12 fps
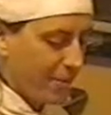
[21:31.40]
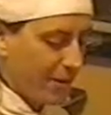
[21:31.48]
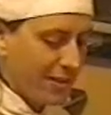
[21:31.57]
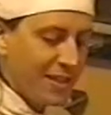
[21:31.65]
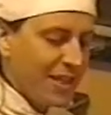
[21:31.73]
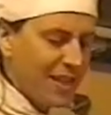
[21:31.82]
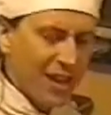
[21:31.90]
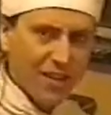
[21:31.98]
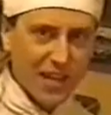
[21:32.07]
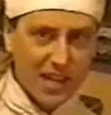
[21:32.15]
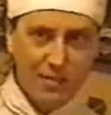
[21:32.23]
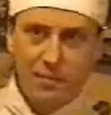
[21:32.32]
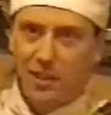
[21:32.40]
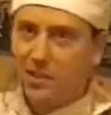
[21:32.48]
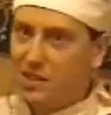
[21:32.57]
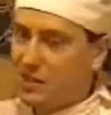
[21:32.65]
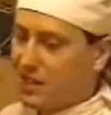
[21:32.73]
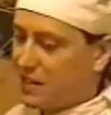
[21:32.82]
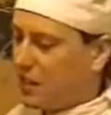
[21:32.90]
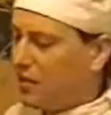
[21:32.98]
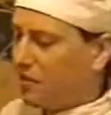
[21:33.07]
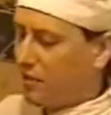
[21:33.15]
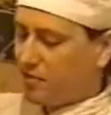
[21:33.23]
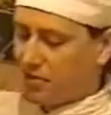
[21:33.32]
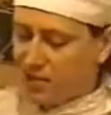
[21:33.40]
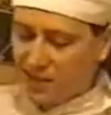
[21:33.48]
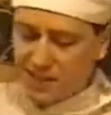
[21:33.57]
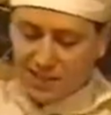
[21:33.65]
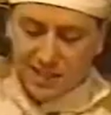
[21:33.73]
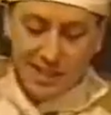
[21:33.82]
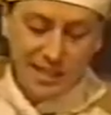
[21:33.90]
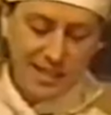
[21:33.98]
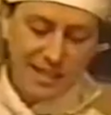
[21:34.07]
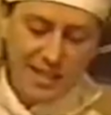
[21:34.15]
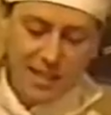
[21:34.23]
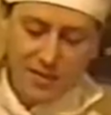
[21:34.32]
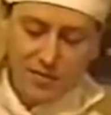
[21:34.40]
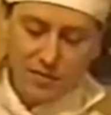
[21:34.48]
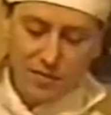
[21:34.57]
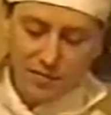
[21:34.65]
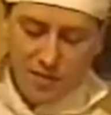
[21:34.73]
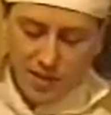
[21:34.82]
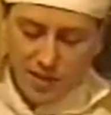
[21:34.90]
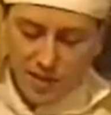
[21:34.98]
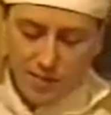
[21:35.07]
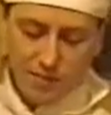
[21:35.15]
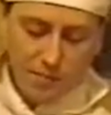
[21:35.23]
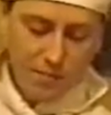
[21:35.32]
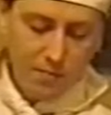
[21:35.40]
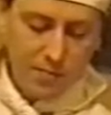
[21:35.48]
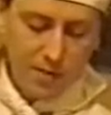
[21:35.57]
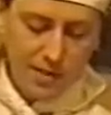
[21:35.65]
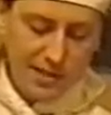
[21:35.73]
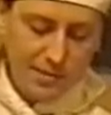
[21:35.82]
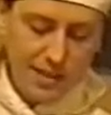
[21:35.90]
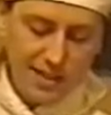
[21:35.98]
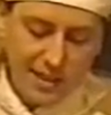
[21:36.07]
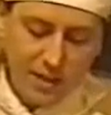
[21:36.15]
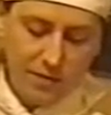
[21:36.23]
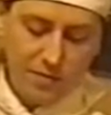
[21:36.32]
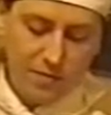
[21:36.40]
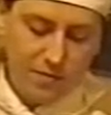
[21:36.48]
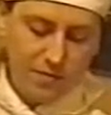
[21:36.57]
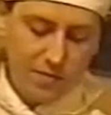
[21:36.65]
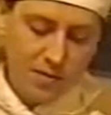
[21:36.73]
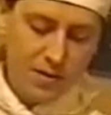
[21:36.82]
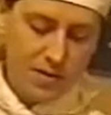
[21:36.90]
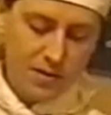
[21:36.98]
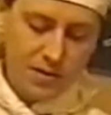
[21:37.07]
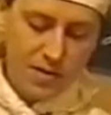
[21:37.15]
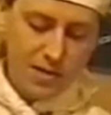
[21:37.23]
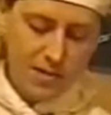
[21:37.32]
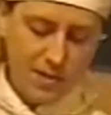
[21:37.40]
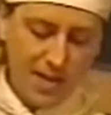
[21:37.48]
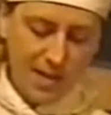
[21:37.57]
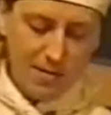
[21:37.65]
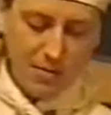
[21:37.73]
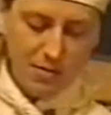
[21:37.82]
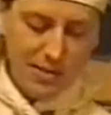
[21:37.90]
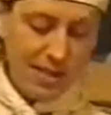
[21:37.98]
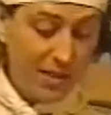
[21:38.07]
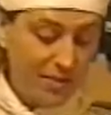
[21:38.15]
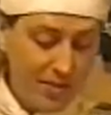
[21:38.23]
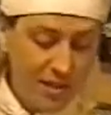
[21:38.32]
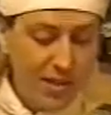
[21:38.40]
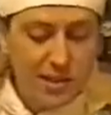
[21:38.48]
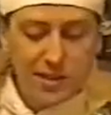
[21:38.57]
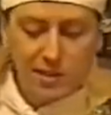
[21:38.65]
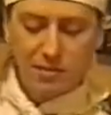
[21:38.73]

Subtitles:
and then I'm going to add other ingredients in instead of the sweet stuff to make it more savoury suitable.